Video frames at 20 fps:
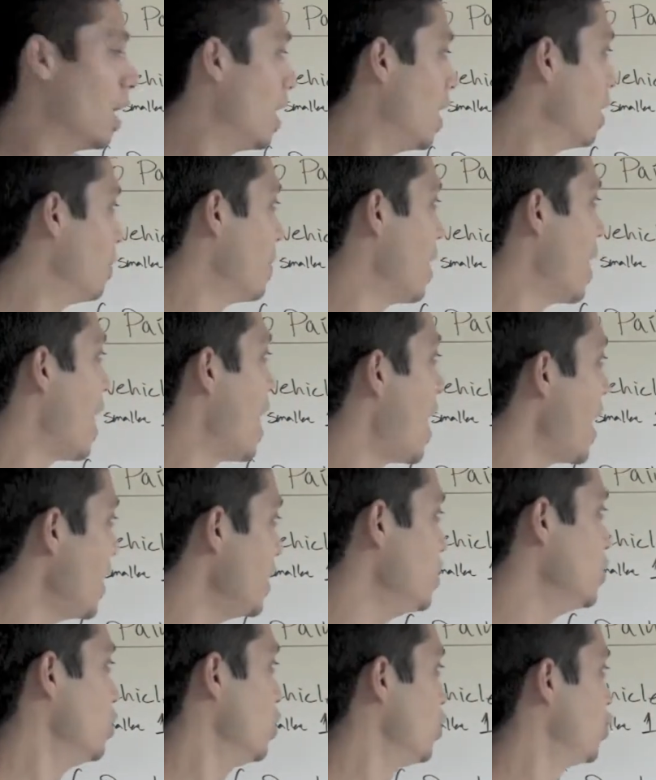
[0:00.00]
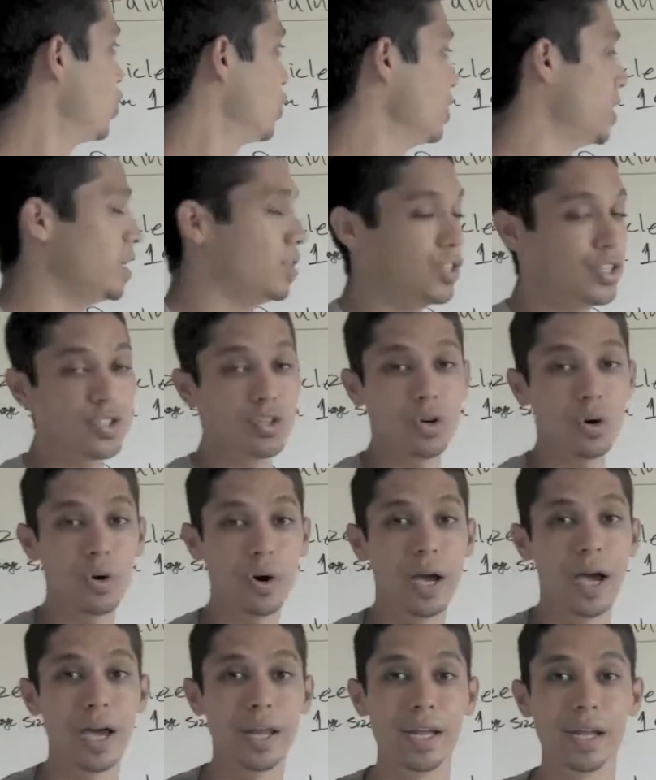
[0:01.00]
I usually just
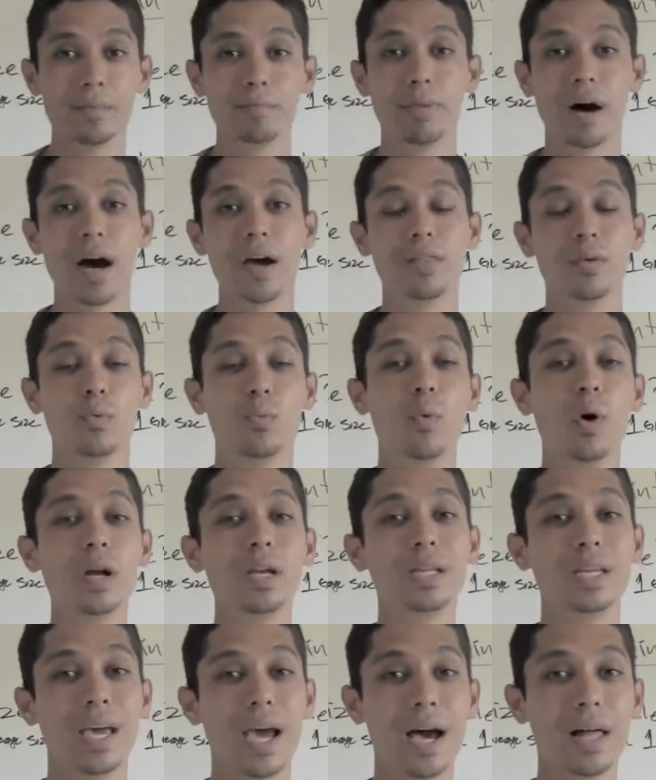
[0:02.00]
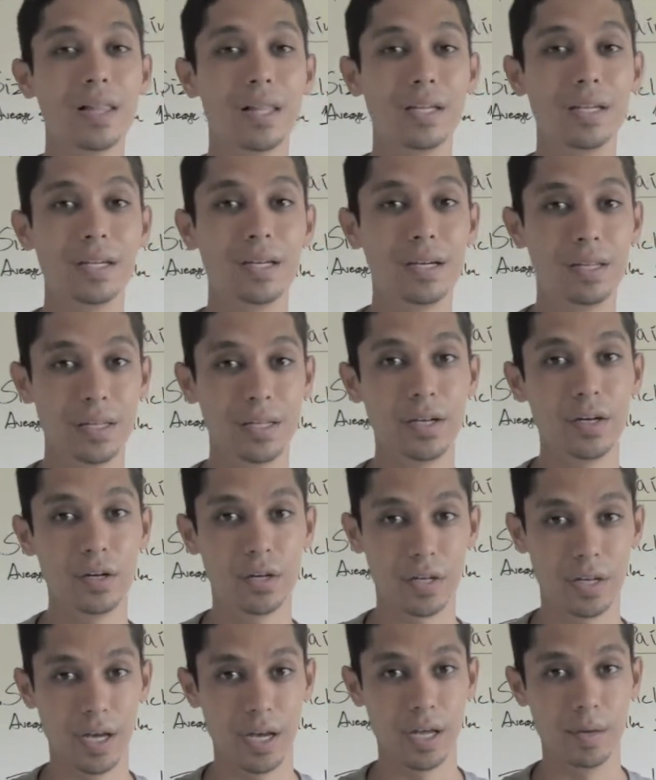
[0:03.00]
go ahead and buy the 1 gallon
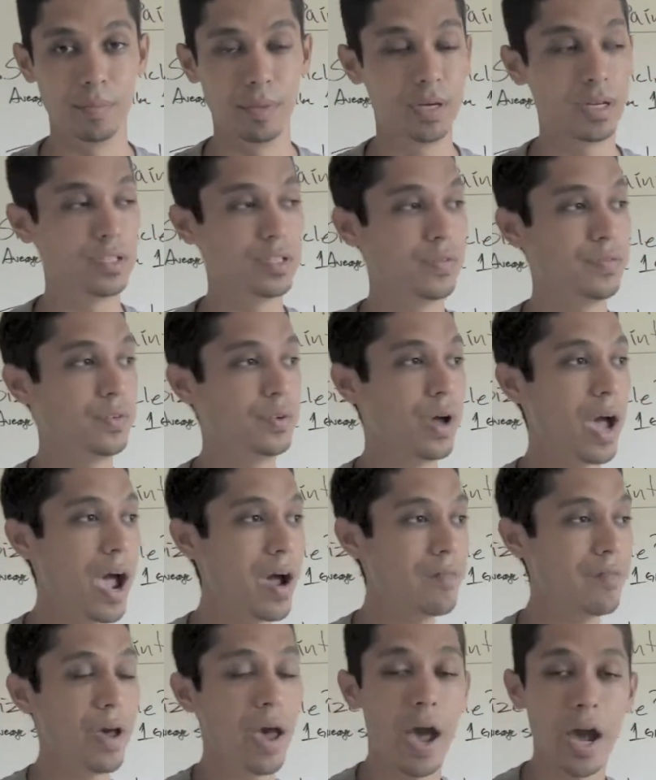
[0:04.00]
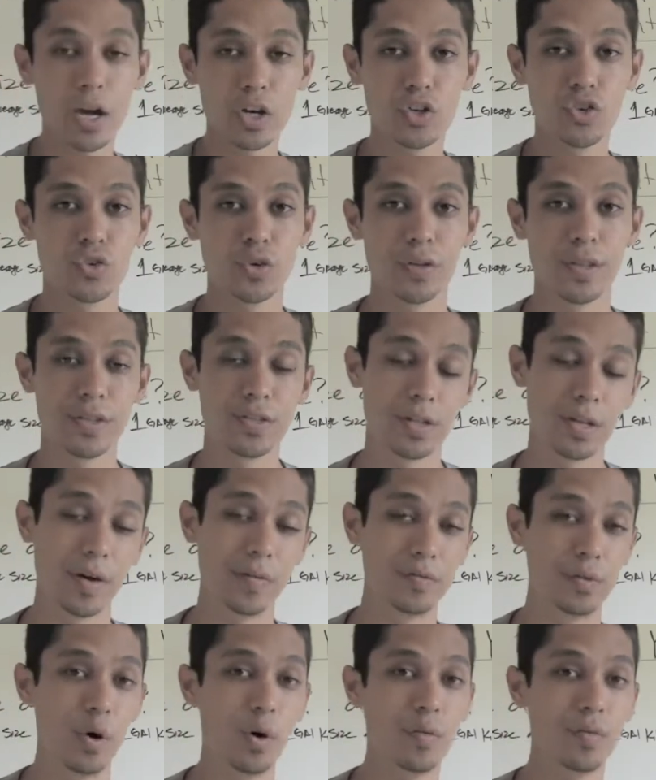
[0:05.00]
clear kit, because if you have extra that's
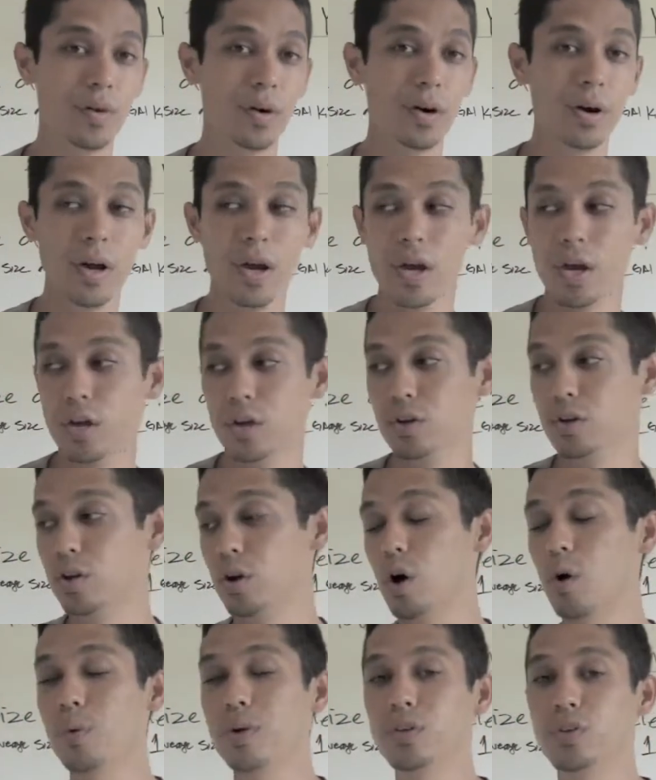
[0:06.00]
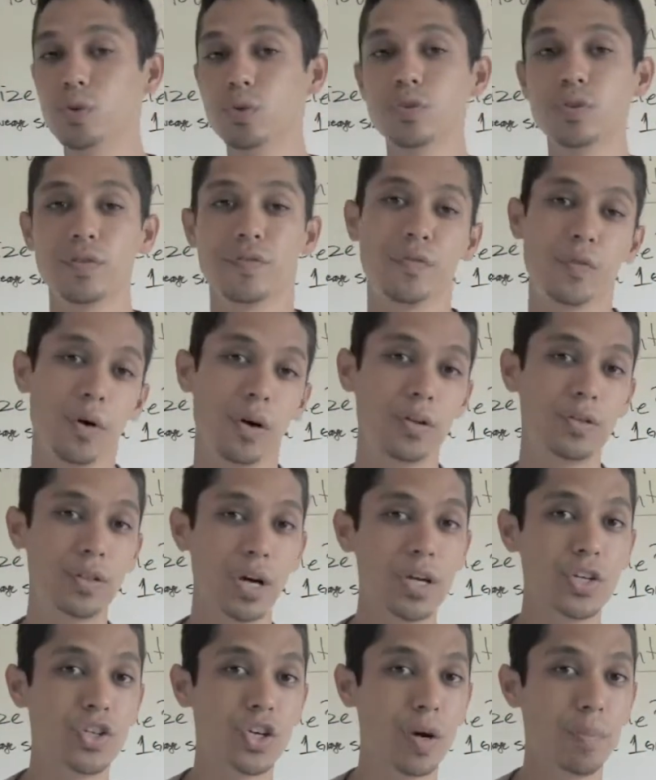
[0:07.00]
left over, you can always use it for a
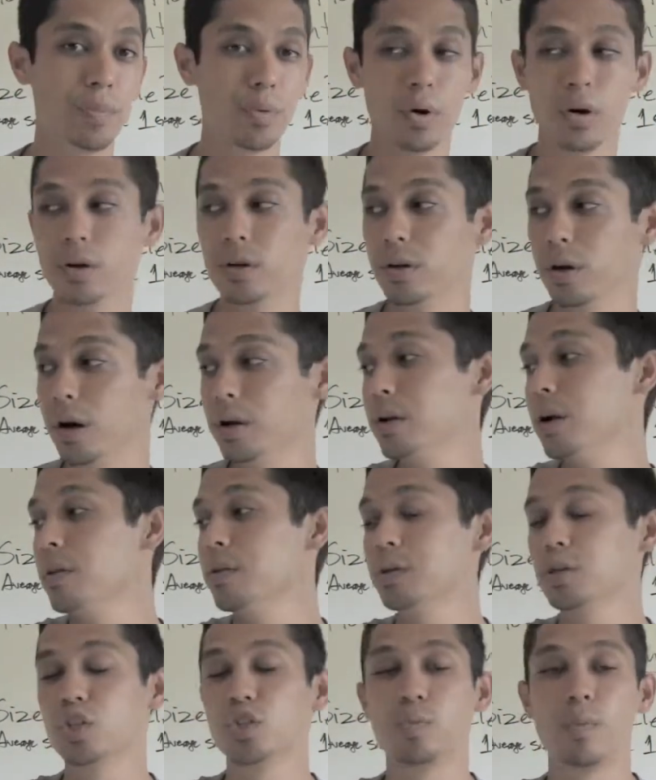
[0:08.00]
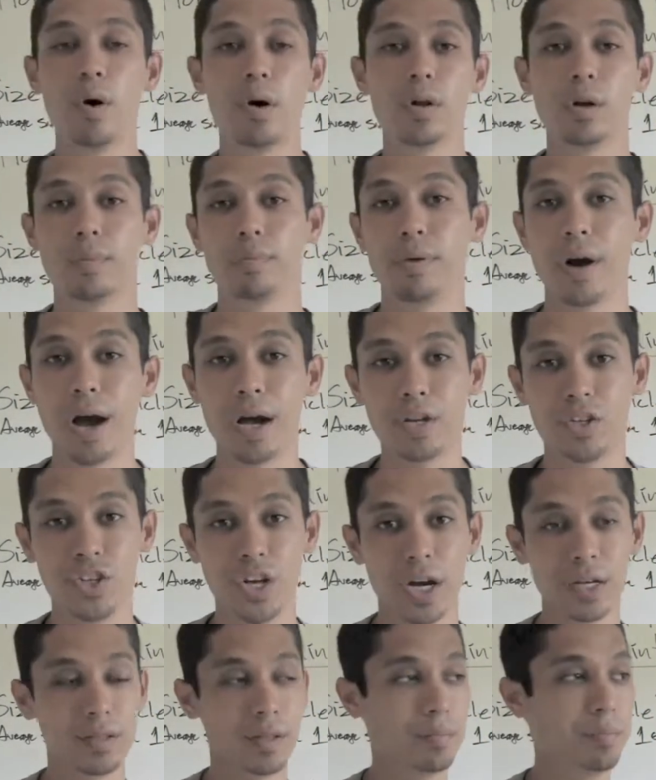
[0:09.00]
touch-up or another smaller
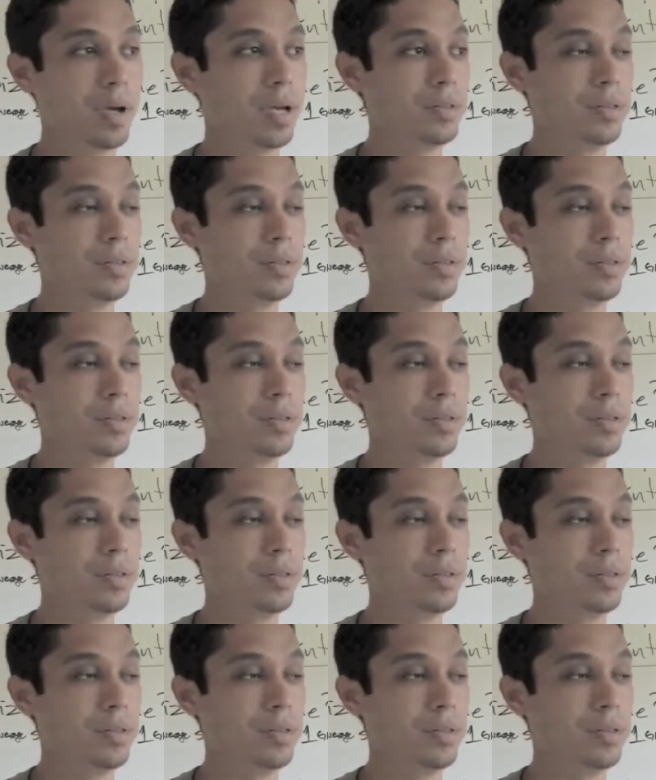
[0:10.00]
project, a